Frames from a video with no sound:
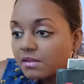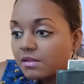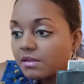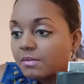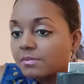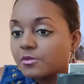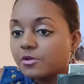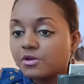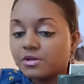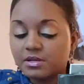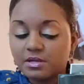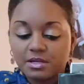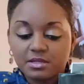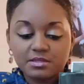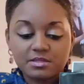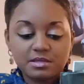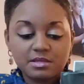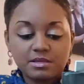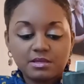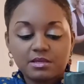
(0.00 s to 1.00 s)
I'm looking at
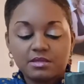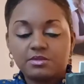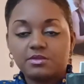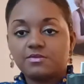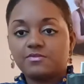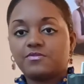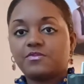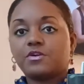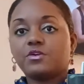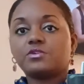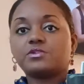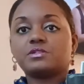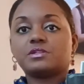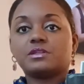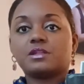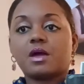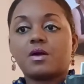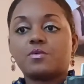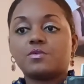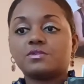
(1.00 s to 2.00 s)
the version
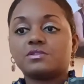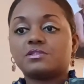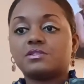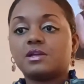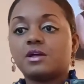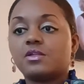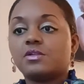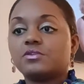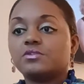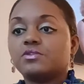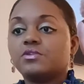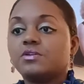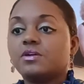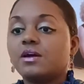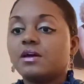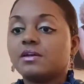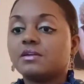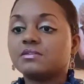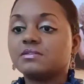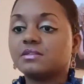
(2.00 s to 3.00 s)
that I was telling you
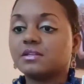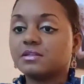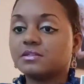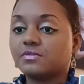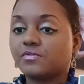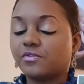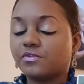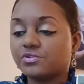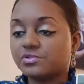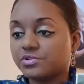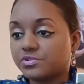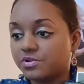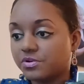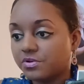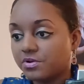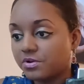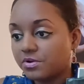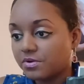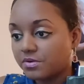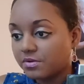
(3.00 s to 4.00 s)
guys that's for
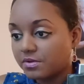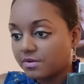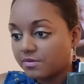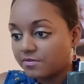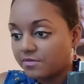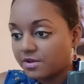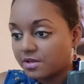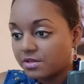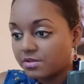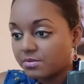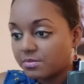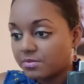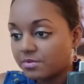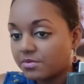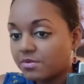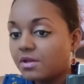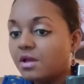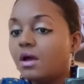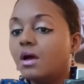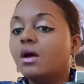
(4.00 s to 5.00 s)
sure available.
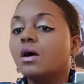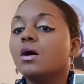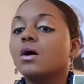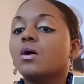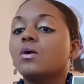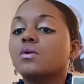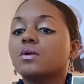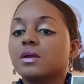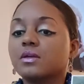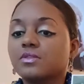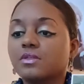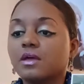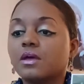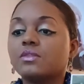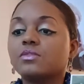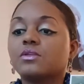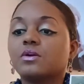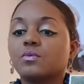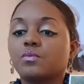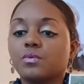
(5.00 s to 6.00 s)
Okay,
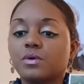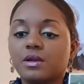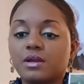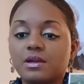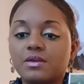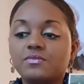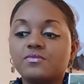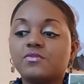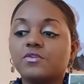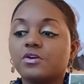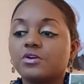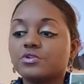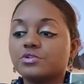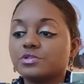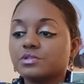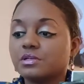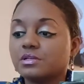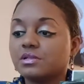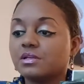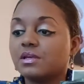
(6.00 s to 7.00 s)
the red
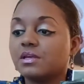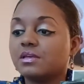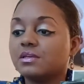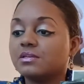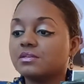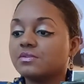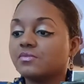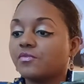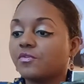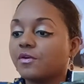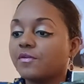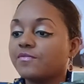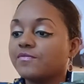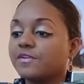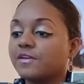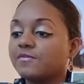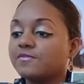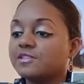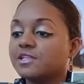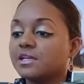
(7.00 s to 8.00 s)
version is for
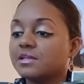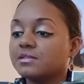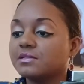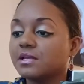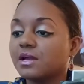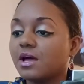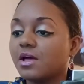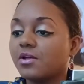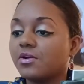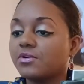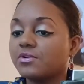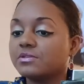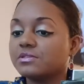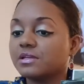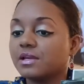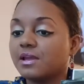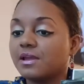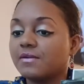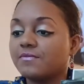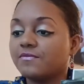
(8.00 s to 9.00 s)

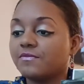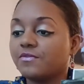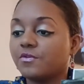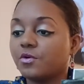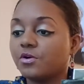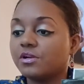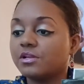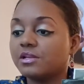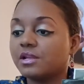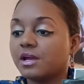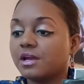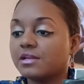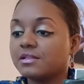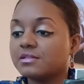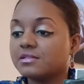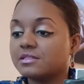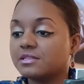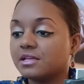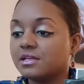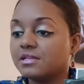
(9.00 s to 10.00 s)

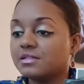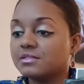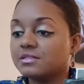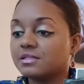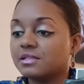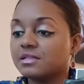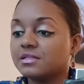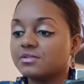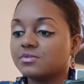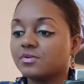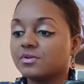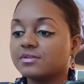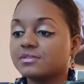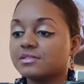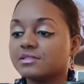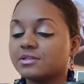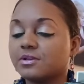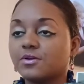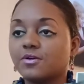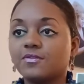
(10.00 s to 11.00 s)
$15.49. It's on
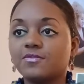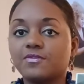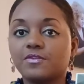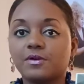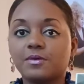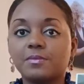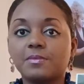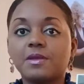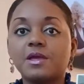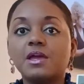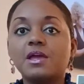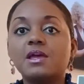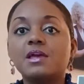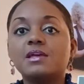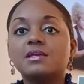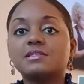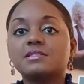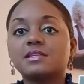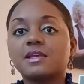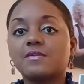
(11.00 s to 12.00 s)
sale from
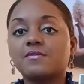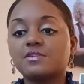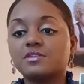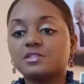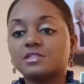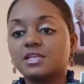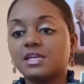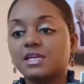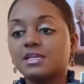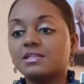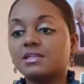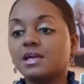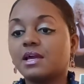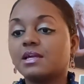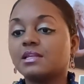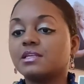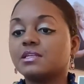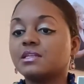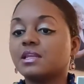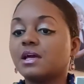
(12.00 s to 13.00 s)

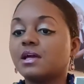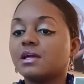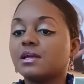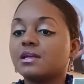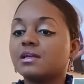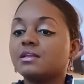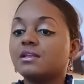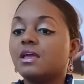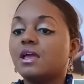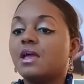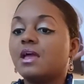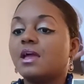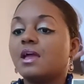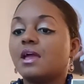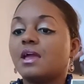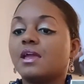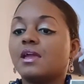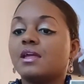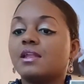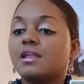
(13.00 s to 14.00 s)
$17.99, and
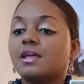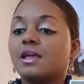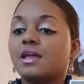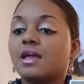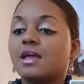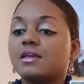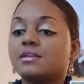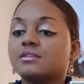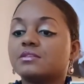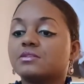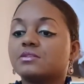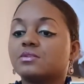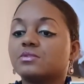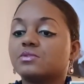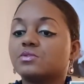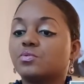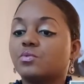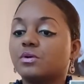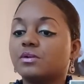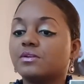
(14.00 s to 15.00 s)
it has
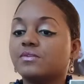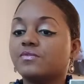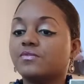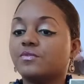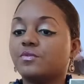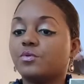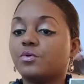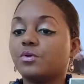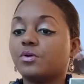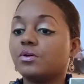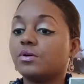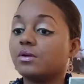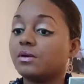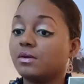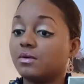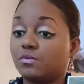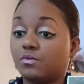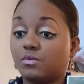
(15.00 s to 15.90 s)
24